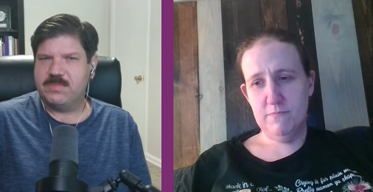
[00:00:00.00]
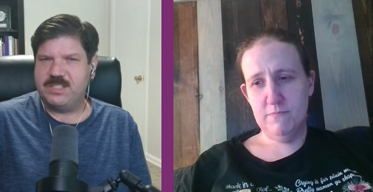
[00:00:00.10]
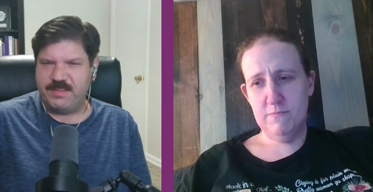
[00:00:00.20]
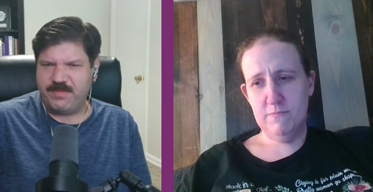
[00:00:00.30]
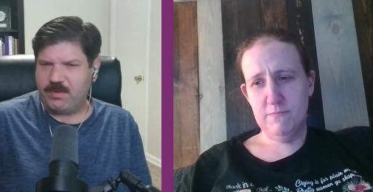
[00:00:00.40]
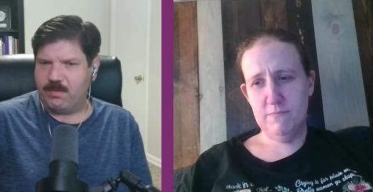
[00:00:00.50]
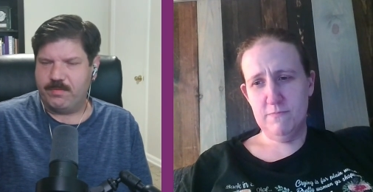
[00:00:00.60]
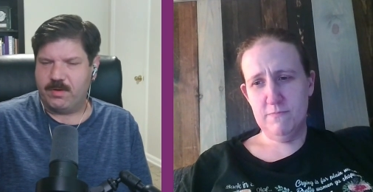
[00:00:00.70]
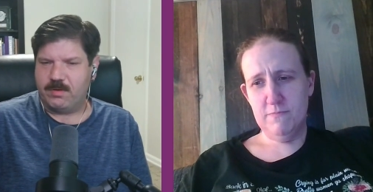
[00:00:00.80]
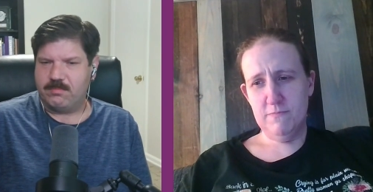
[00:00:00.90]
Speaker 1: differ
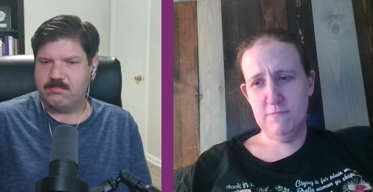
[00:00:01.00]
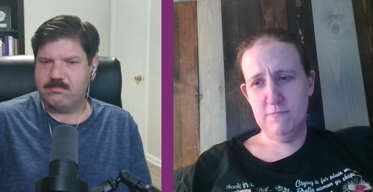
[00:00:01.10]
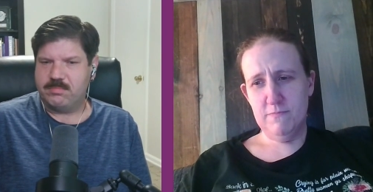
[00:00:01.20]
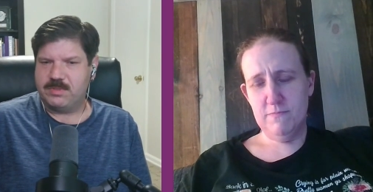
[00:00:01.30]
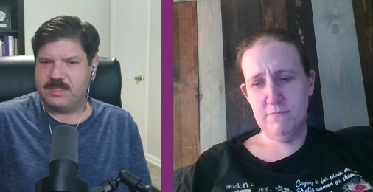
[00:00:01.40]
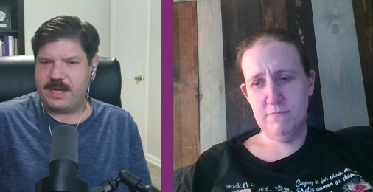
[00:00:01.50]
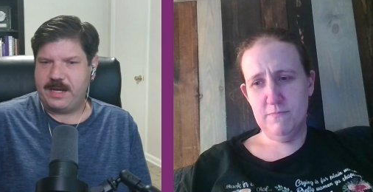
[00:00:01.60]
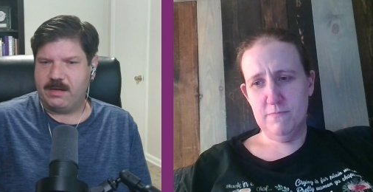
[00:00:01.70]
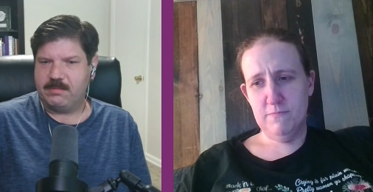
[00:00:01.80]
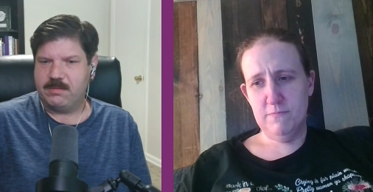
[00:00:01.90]
from
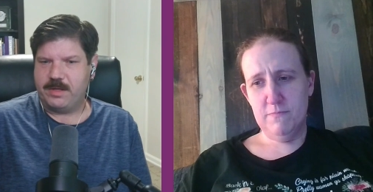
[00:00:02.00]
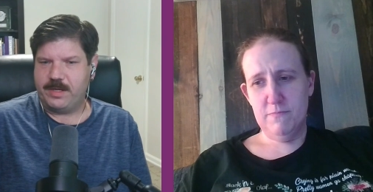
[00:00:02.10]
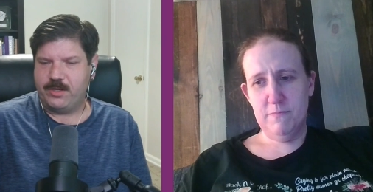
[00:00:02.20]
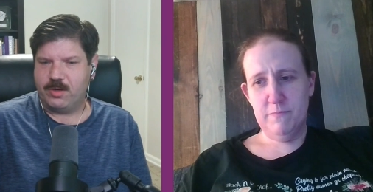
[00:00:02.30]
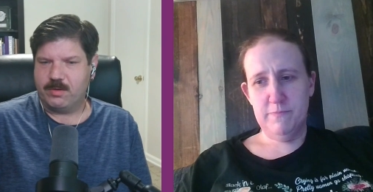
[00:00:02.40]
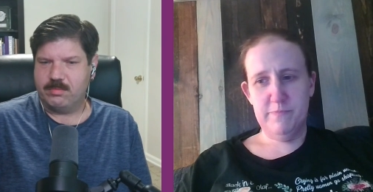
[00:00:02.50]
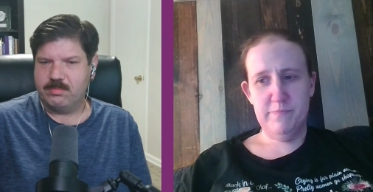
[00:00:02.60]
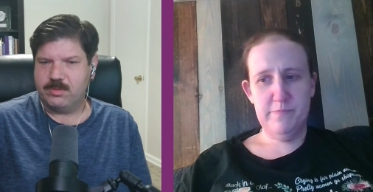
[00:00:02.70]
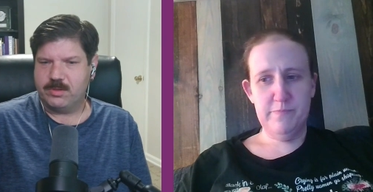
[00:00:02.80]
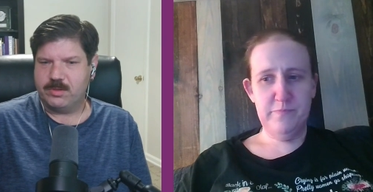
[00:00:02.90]
dating in your
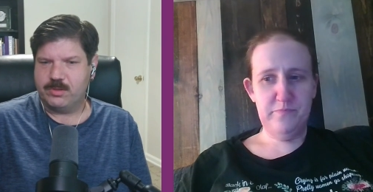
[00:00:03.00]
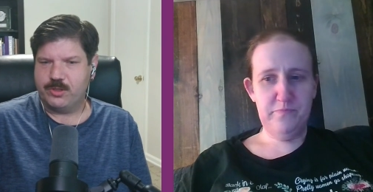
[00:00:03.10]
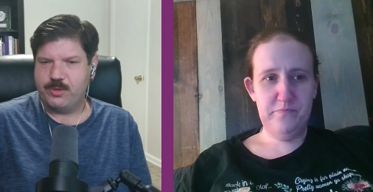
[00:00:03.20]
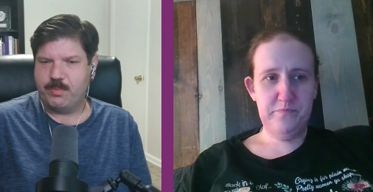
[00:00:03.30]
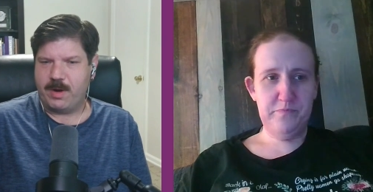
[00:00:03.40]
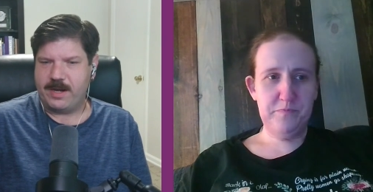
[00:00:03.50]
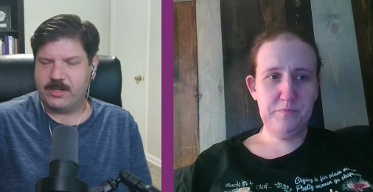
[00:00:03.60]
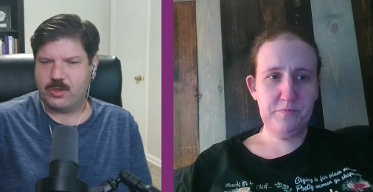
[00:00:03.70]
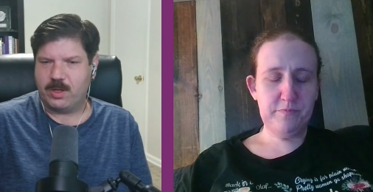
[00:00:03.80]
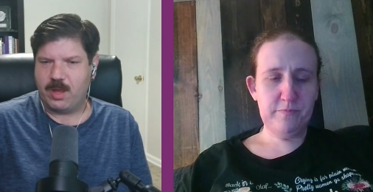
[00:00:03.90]
new brain
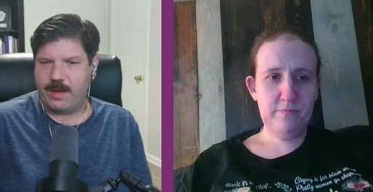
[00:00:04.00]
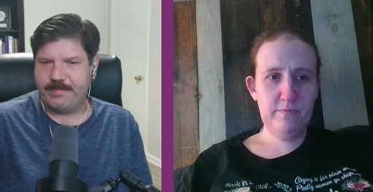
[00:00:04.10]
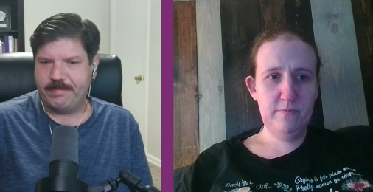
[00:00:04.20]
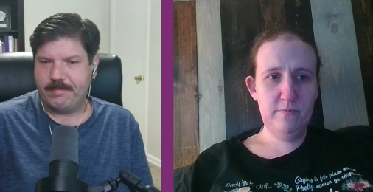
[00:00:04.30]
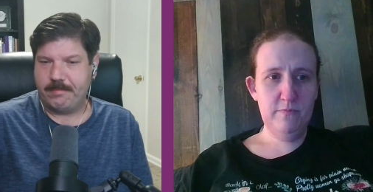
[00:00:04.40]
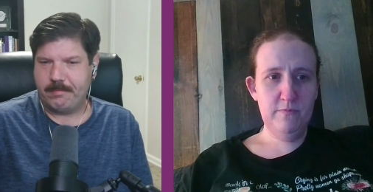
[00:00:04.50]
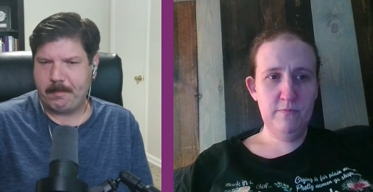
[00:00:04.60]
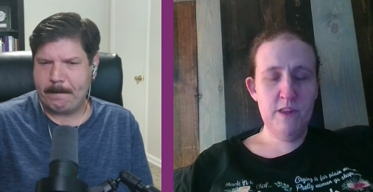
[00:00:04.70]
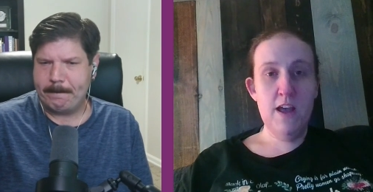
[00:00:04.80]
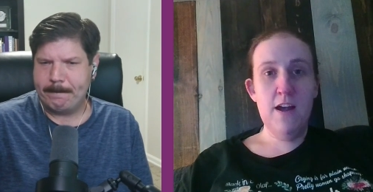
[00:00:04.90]
injury life?
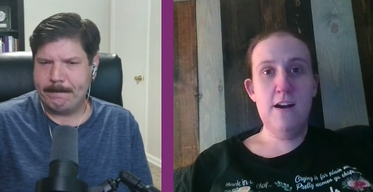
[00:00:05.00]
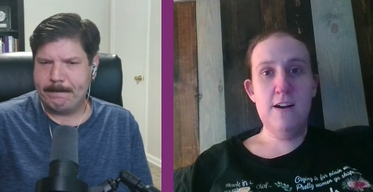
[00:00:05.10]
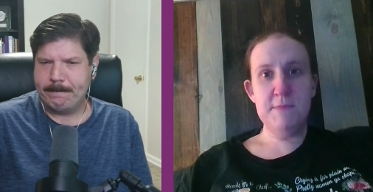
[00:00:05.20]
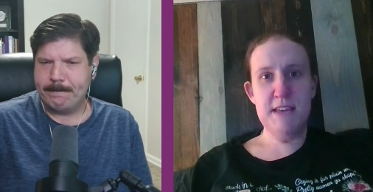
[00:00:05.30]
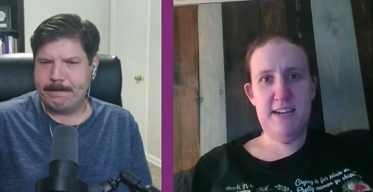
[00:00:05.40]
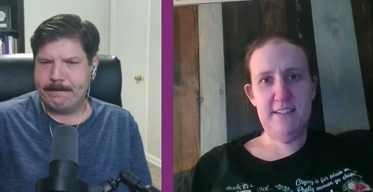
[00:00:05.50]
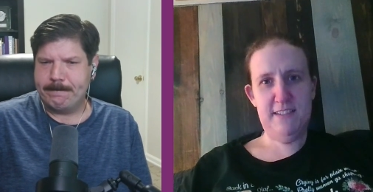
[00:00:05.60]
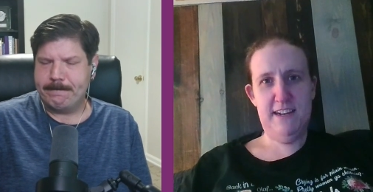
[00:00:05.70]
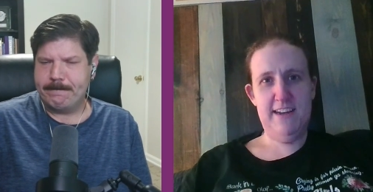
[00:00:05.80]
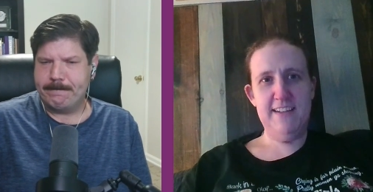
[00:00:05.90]
Speaker 2: Um, yes,
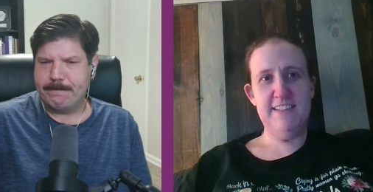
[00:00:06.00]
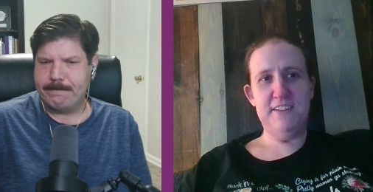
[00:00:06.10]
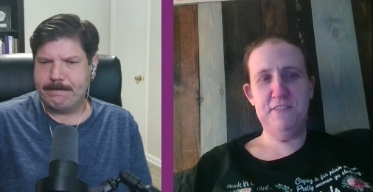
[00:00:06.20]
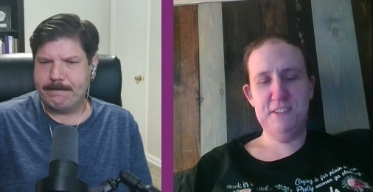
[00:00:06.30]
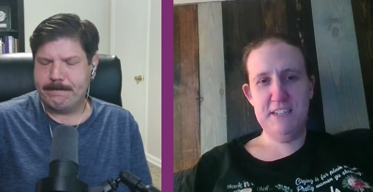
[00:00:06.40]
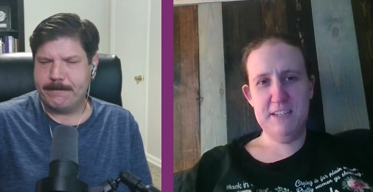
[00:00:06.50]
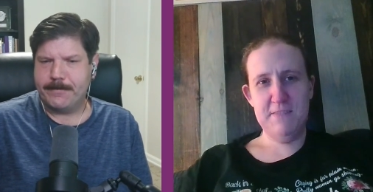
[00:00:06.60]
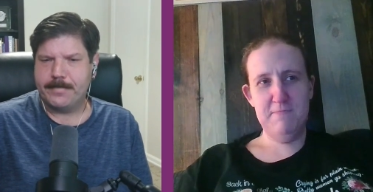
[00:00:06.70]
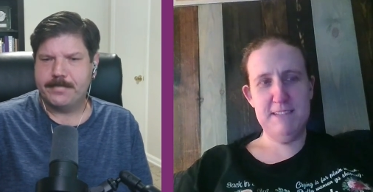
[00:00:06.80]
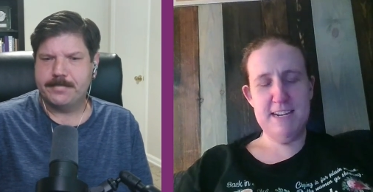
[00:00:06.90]
I
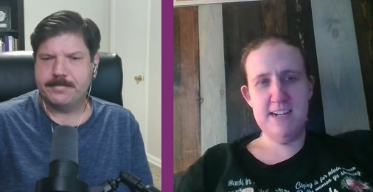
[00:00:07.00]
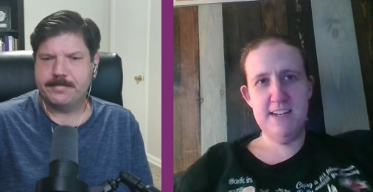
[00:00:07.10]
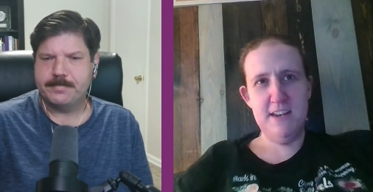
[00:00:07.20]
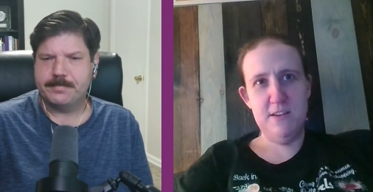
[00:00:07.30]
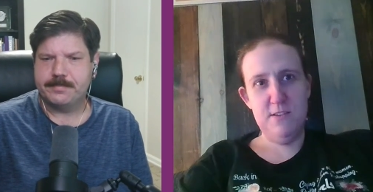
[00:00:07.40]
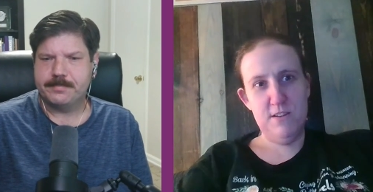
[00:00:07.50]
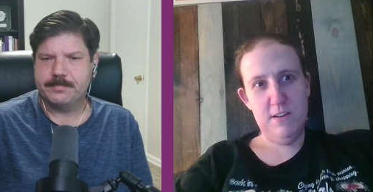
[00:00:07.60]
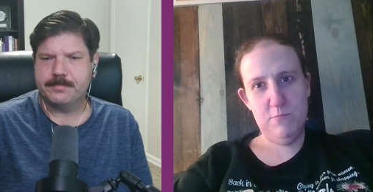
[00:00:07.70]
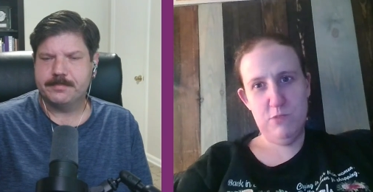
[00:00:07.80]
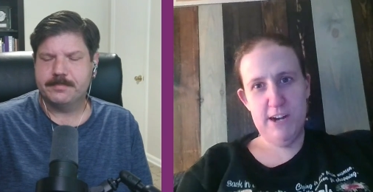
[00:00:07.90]
definitely dated
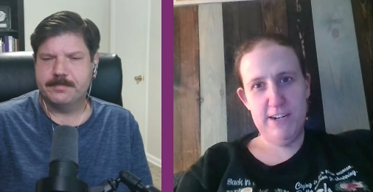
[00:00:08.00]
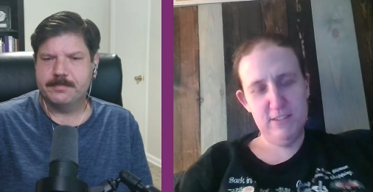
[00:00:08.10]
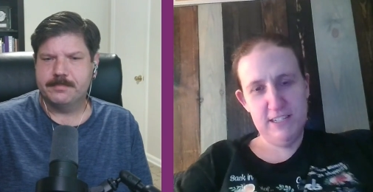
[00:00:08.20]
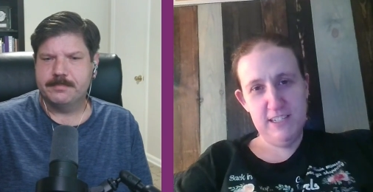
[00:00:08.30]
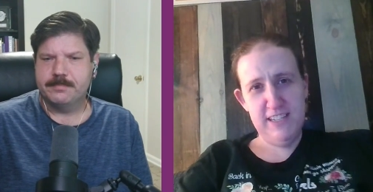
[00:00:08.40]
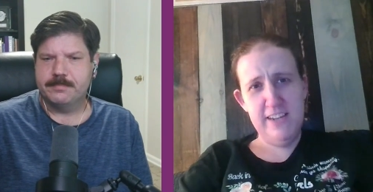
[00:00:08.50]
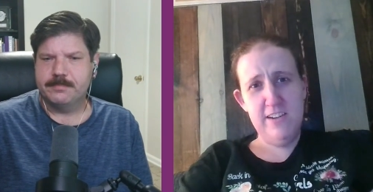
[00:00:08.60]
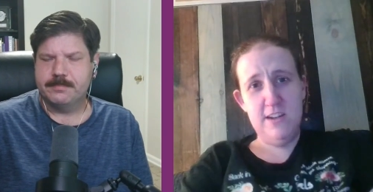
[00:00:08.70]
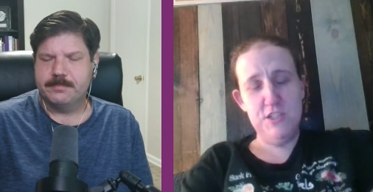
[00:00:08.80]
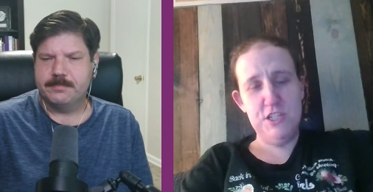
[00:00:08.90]
prior to the
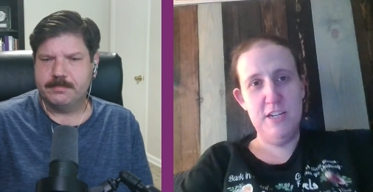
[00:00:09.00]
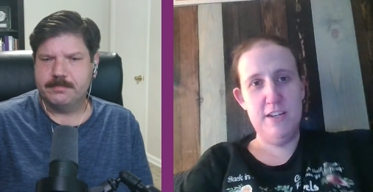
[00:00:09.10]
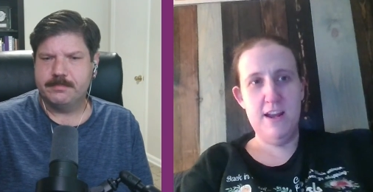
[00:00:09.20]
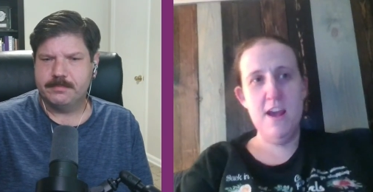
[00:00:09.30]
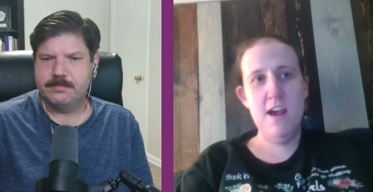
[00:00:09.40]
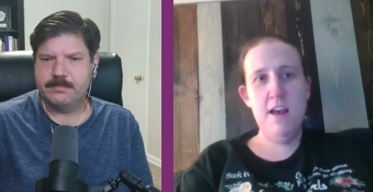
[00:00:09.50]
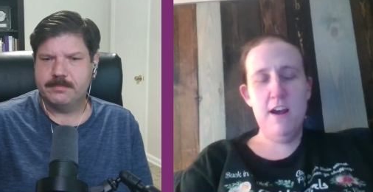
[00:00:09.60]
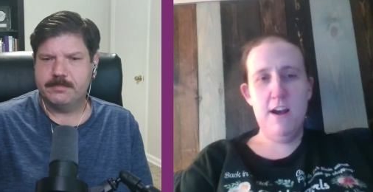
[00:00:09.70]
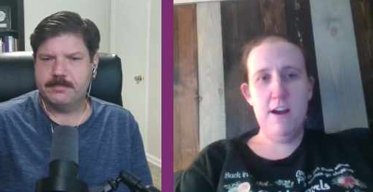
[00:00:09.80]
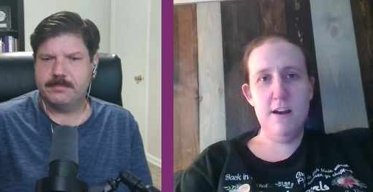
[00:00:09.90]
concussion.
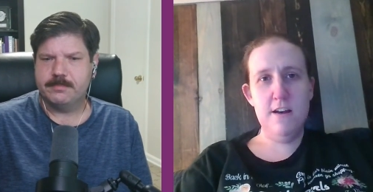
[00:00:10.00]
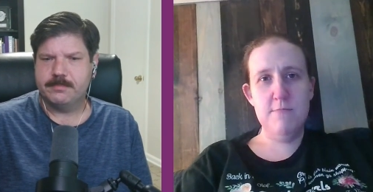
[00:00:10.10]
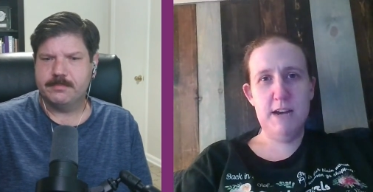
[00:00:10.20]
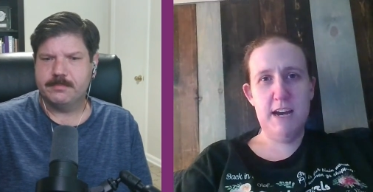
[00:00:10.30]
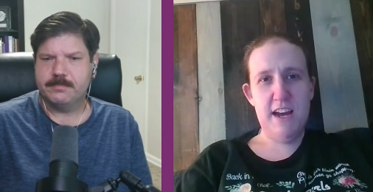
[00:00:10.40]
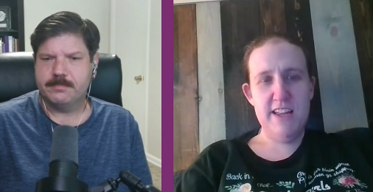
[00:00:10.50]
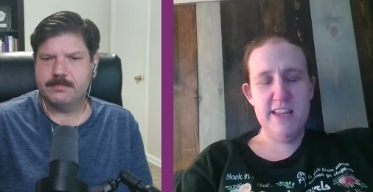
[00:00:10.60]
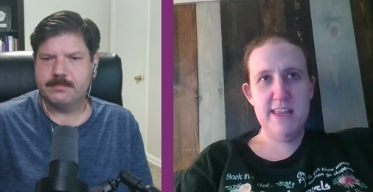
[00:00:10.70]
Um, I